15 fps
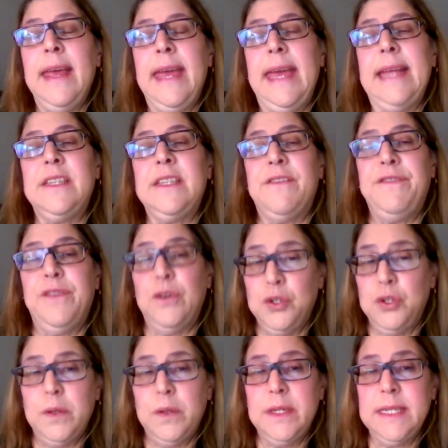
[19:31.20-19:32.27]
It's a
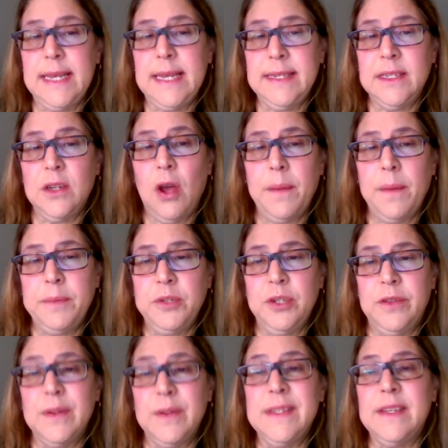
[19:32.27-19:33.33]
virtual test option.
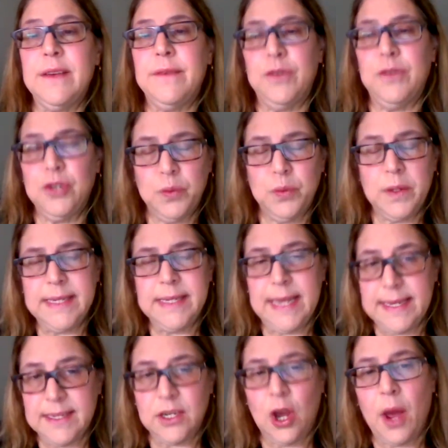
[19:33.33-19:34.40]
There is a virtual
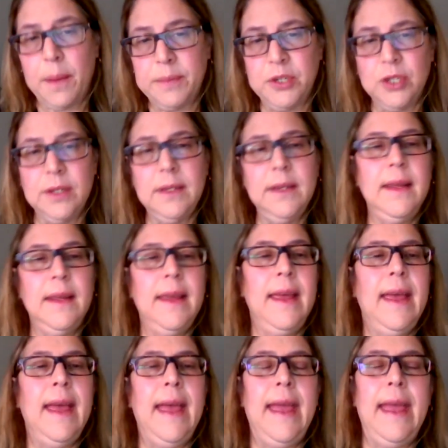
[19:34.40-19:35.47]
test option.
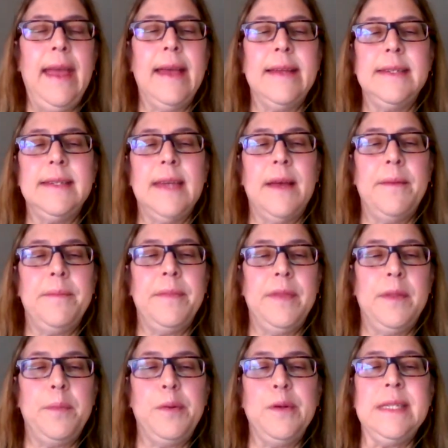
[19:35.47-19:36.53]
And
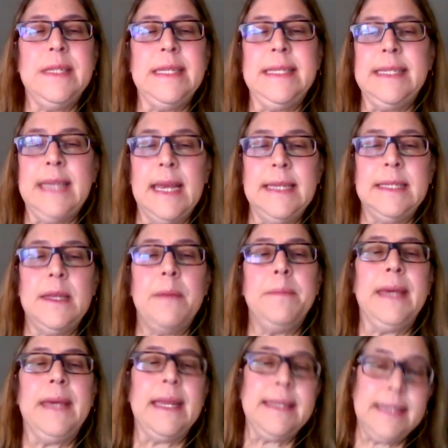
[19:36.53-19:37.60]
the person signs
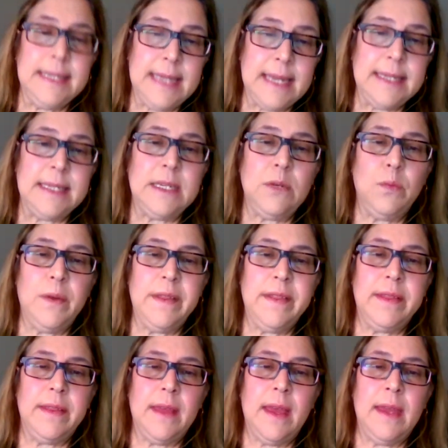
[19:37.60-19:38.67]
up, gets tested with
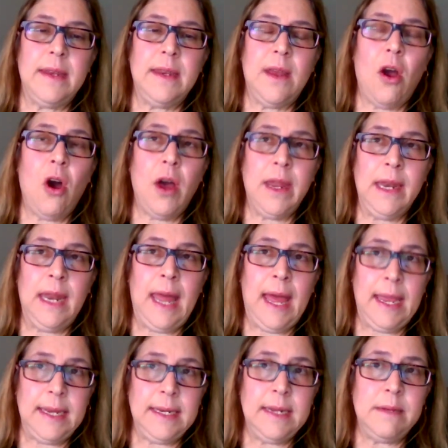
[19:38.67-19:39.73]
an
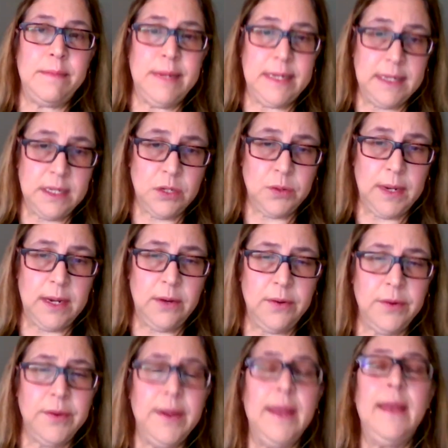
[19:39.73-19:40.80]
online
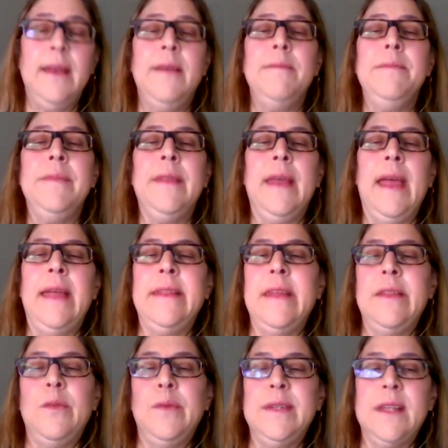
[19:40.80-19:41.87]
administrator. And
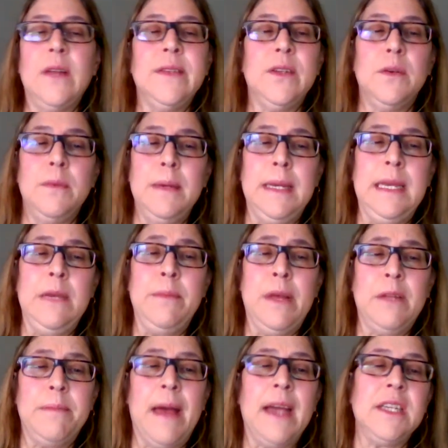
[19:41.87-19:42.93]
then the results are
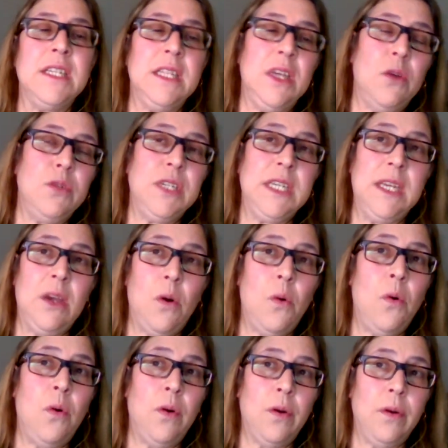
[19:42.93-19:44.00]
emailed back to the OT
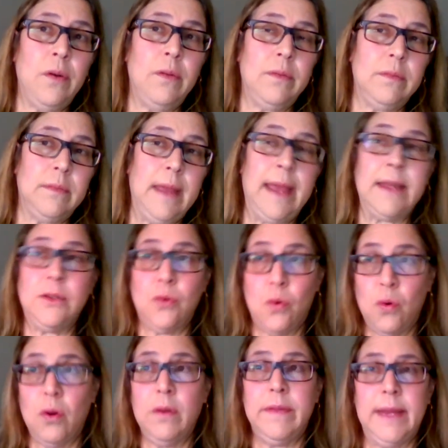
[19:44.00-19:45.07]
or
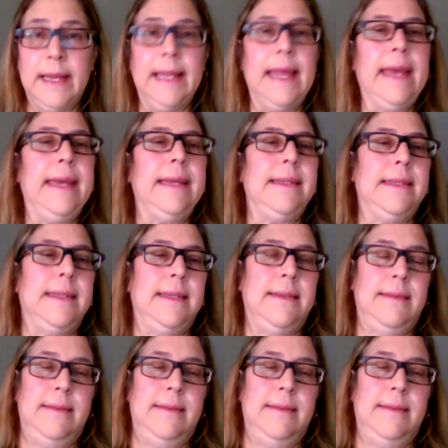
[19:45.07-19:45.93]
the client.